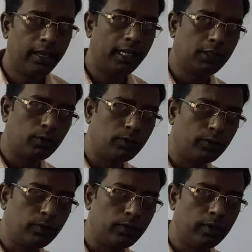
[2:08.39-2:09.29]

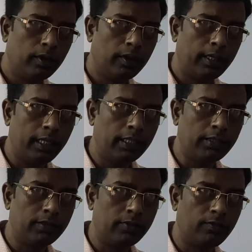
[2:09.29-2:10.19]
SO2
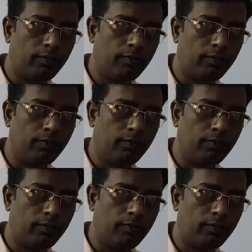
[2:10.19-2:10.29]
is